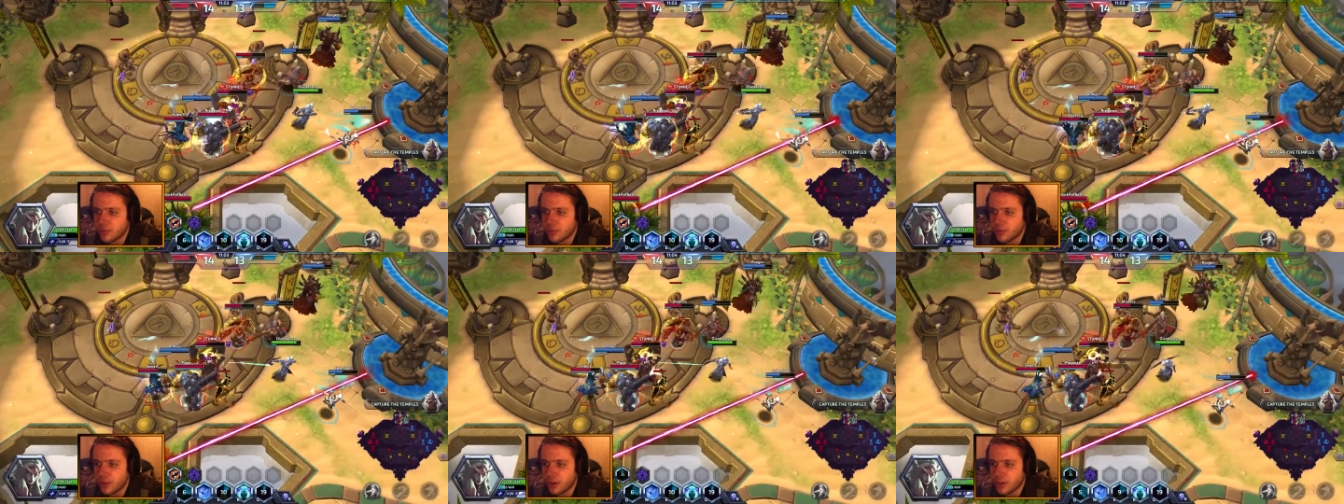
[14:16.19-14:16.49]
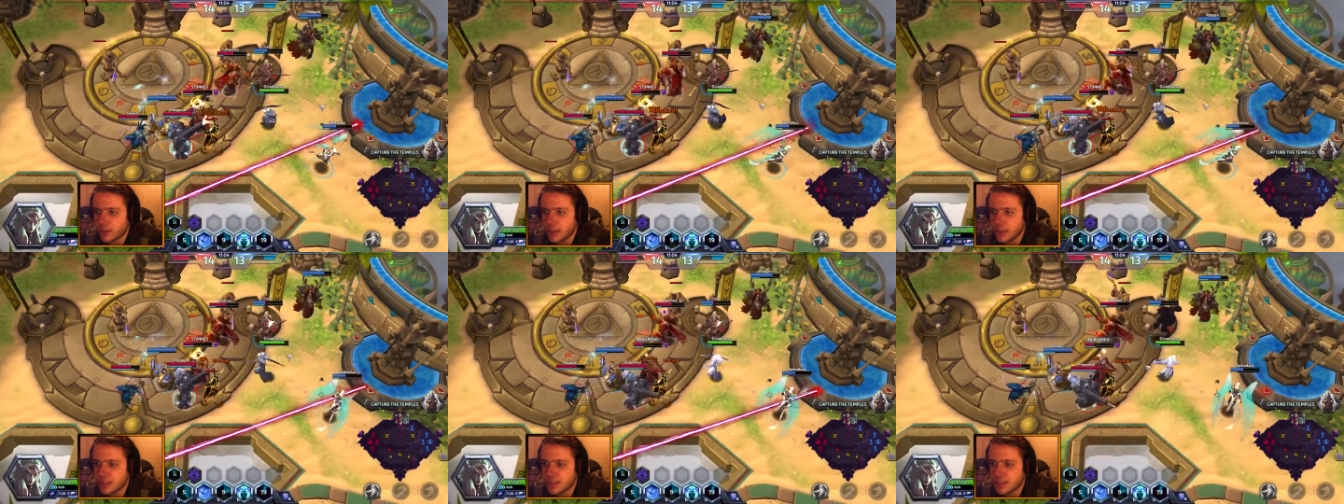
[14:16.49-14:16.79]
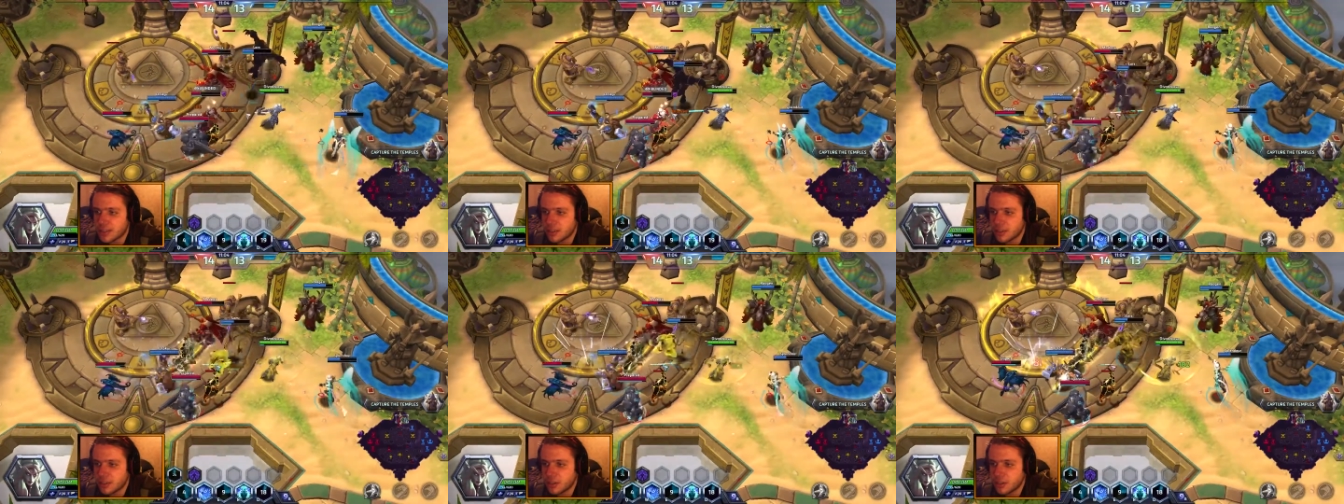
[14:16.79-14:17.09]
Very nice
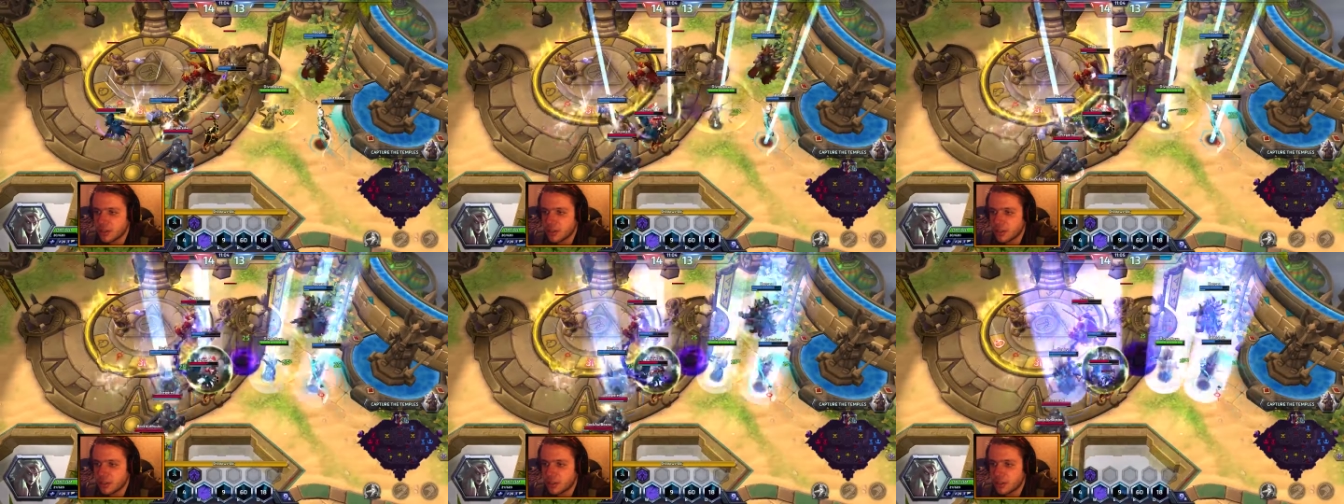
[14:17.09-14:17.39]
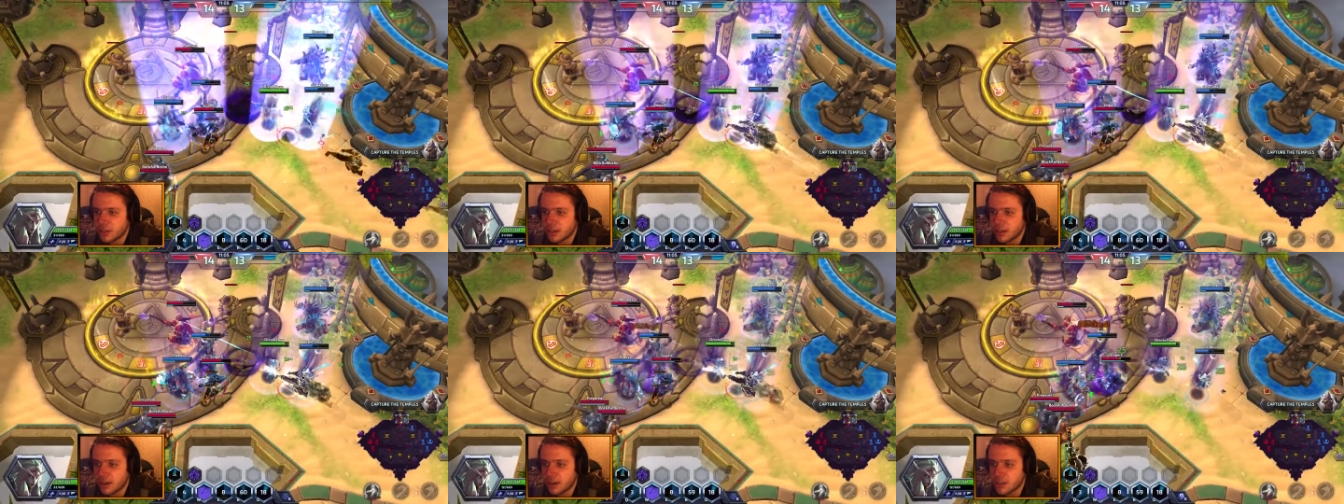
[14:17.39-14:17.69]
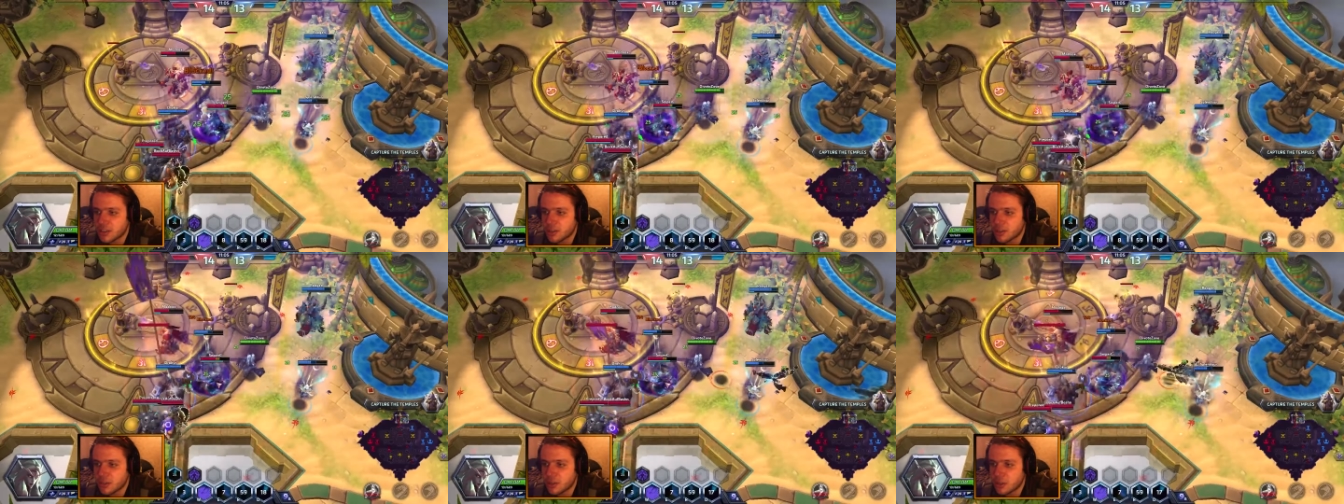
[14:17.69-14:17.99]
turn on uh,
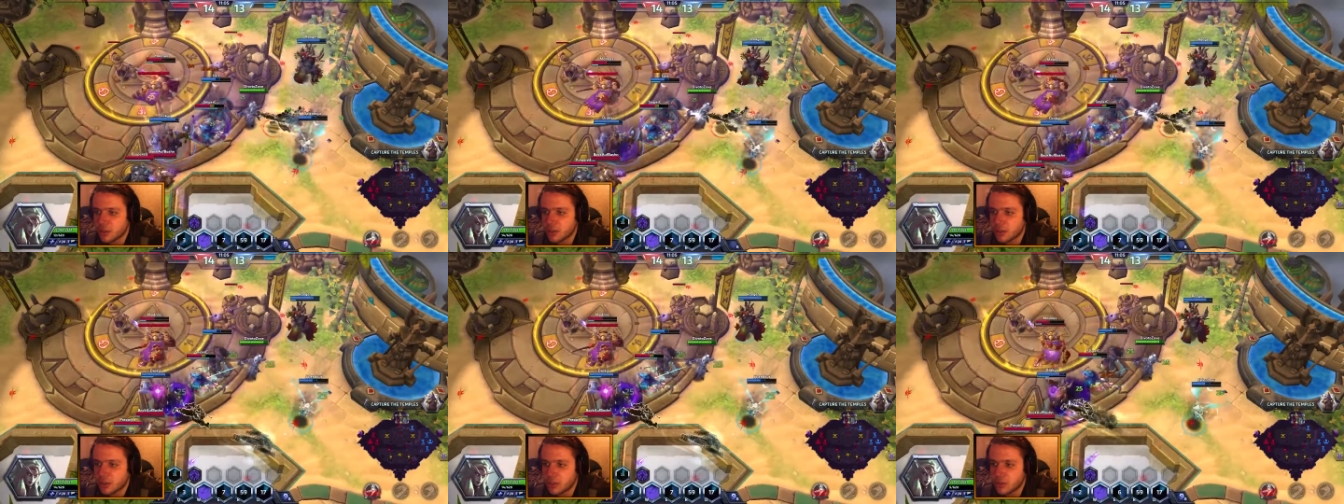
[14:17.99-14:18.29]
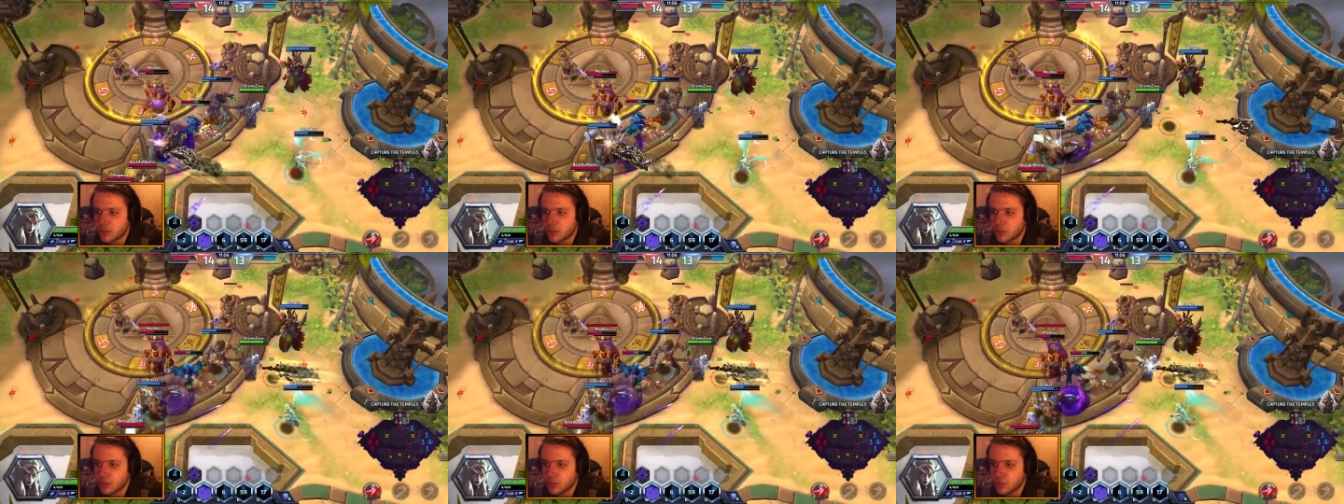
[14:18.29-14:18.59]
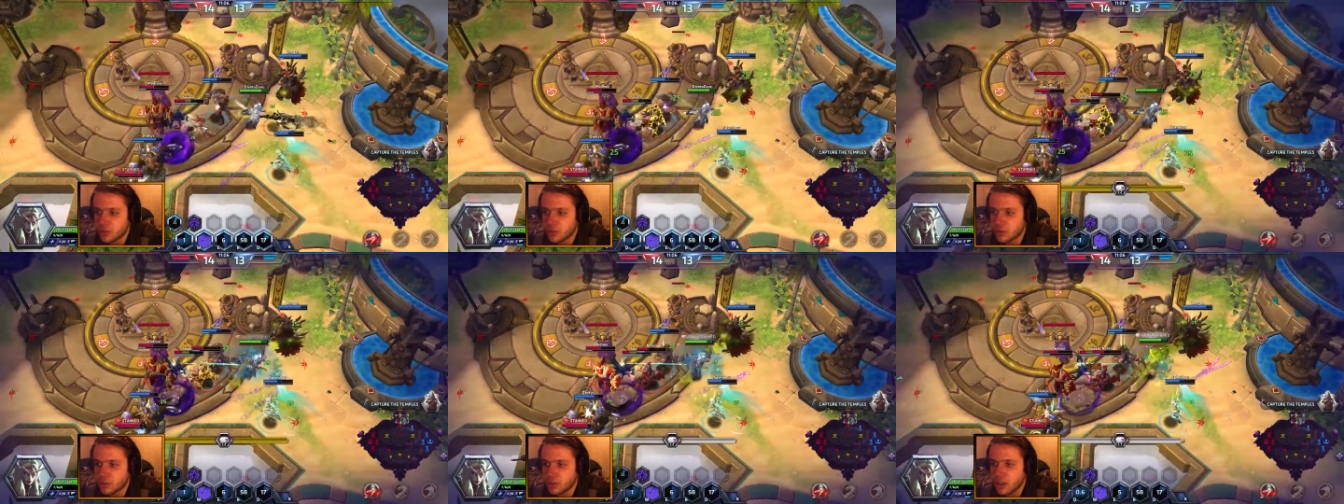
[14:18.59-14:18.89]
Karazim there, but he's going
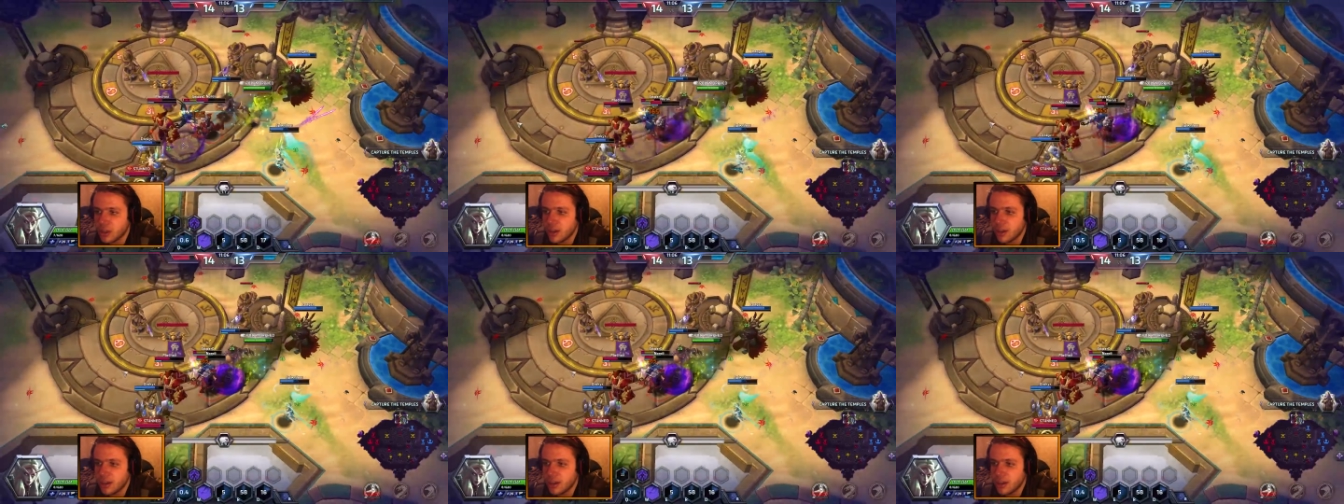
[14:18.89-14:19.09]
to ult.